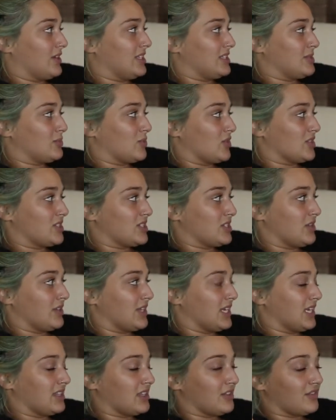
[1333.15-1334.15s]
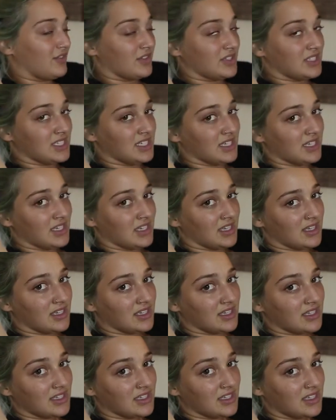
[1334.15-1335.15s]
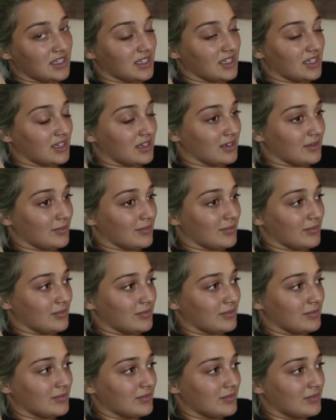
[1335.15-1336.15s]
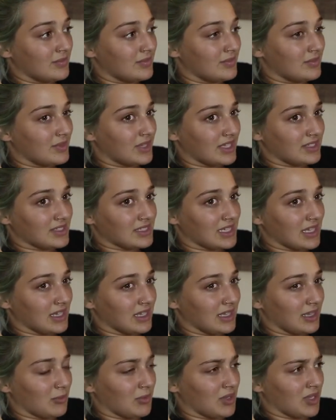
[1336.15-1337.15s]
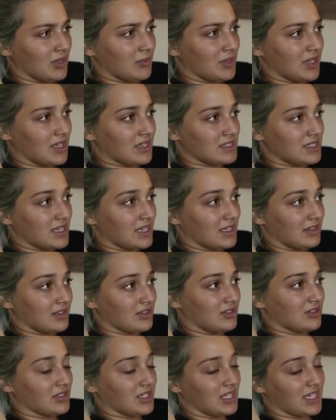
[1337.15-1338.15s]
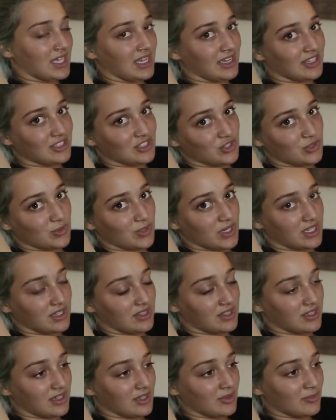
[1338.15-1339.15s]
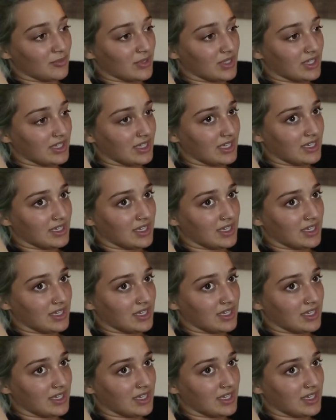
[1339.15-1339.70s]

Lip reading: It's more so like the fatigue that's killing me, because I literally can't do anything but lay